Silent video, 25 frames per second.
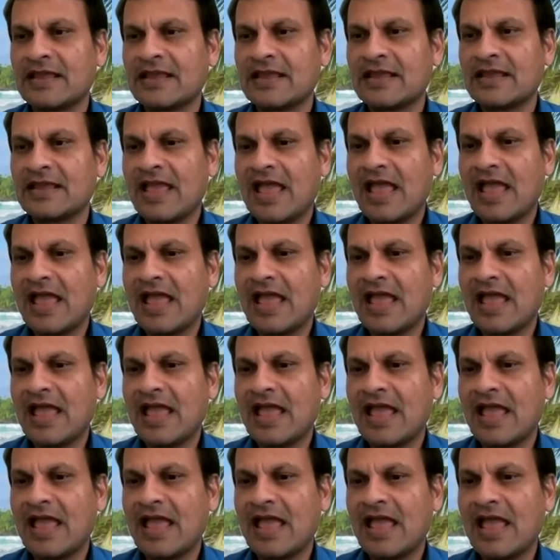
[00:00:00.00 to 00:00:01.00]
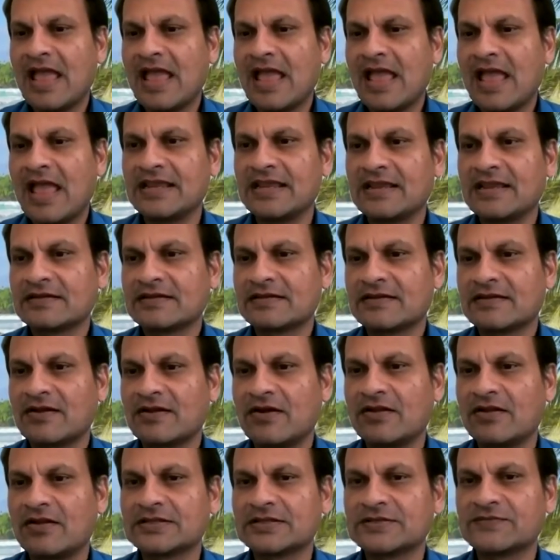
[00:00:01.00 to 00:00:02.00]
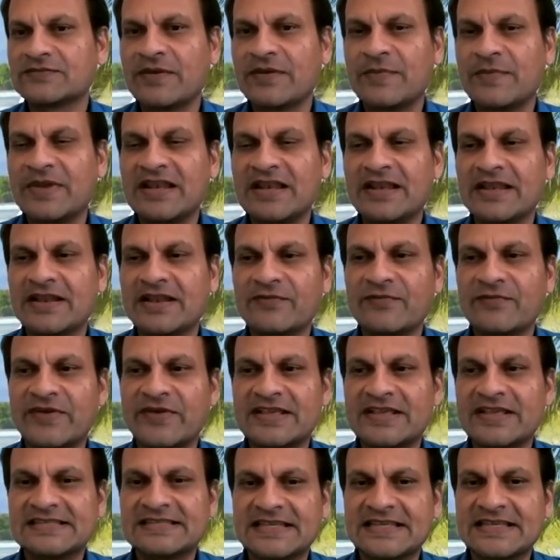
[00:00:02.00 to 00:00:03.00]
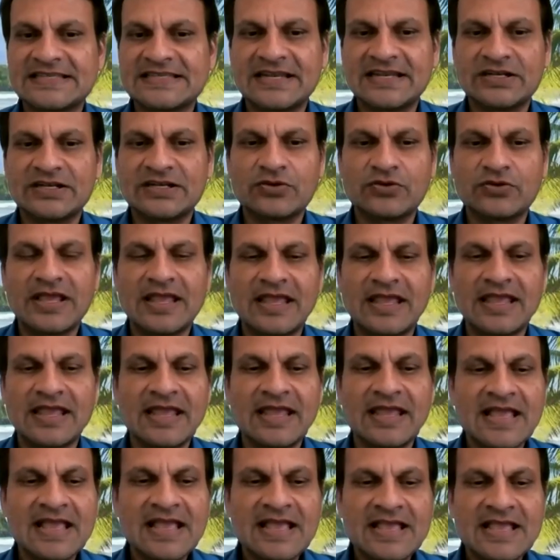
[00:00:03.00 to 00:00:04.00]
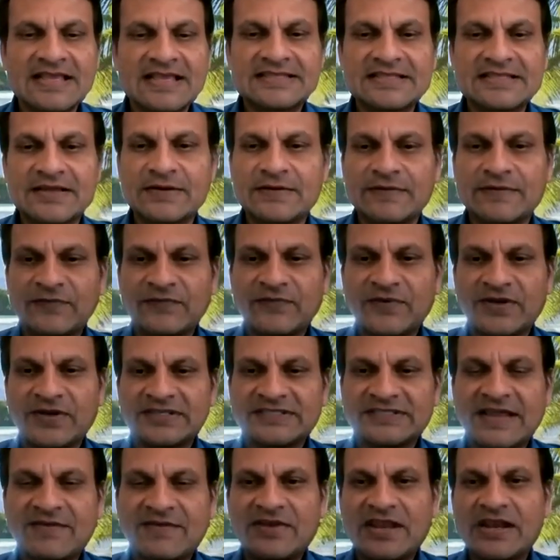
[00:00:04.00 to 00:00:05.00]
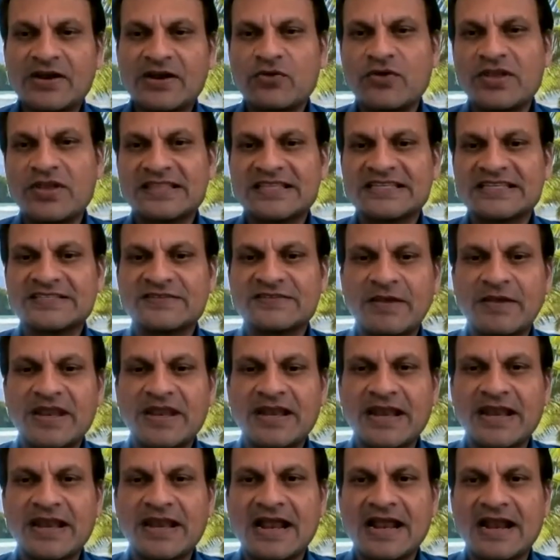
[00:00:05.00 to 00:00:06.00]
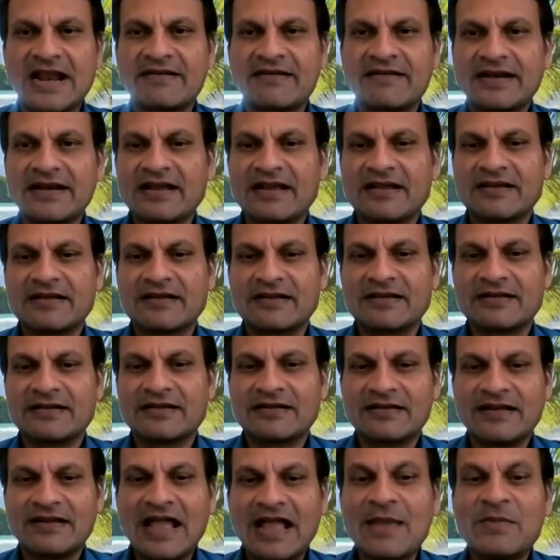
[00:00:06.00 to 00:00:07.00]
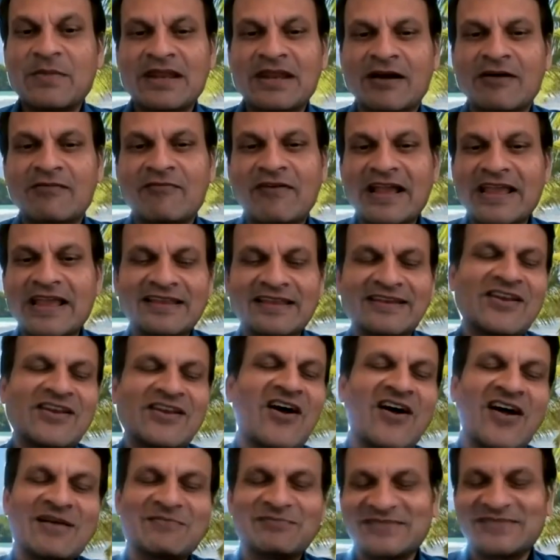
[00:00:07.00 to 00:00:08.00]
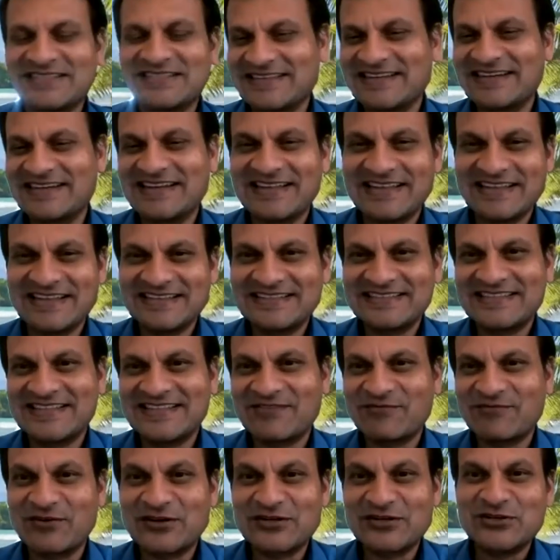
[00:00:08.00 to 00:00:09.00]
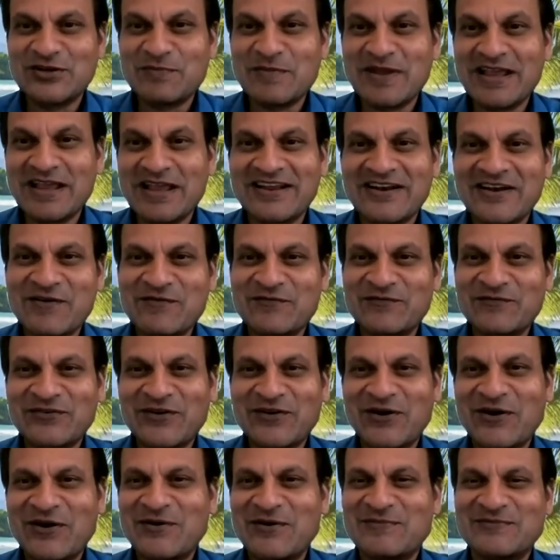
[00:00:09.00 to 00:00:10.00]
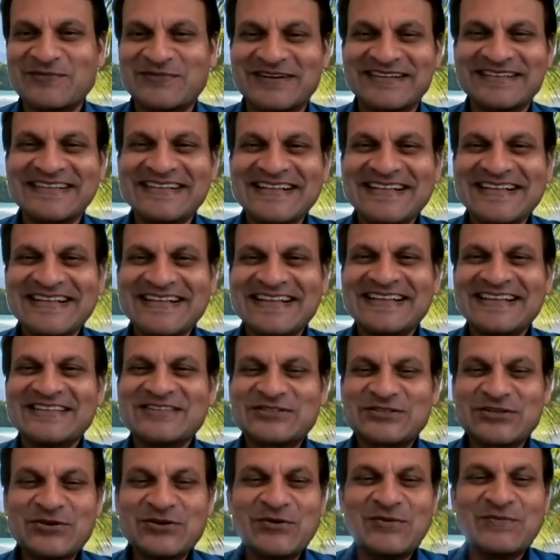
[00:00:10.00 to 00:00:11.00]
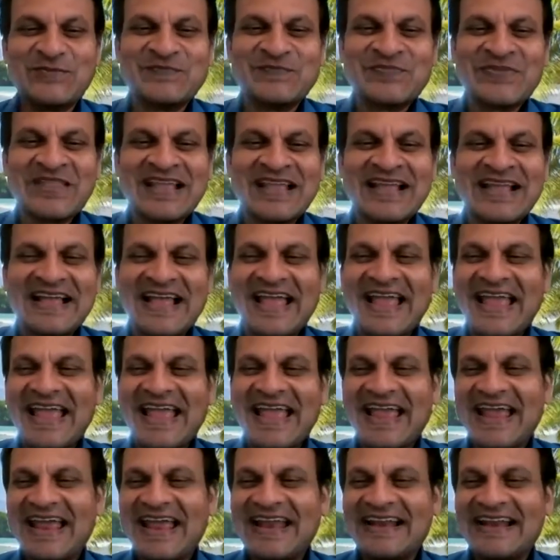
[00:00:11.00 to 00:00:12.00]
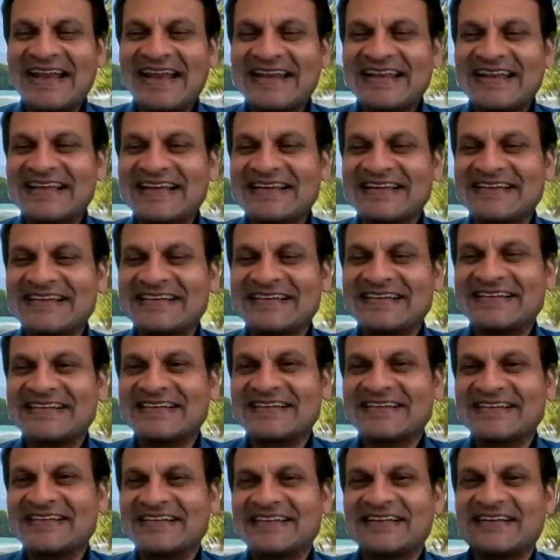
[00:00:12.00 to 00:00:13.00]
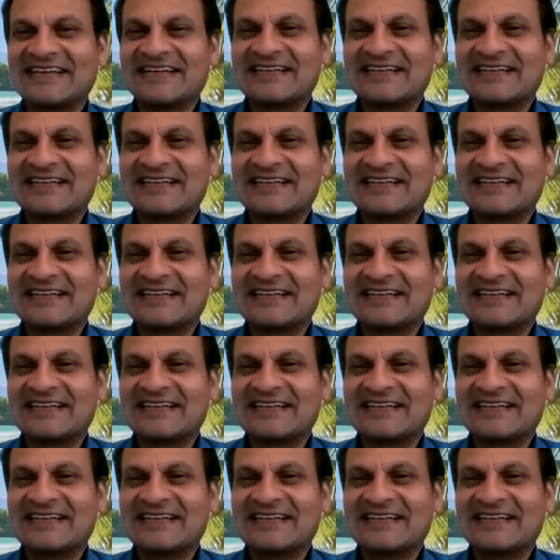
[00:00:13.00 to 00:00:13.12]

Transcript: happy to see all those familiar faces. And today is the first time we are doing this webinar. I'm in Hawaii. No, I'm just kidding. It's the virtual background from Zoom. And today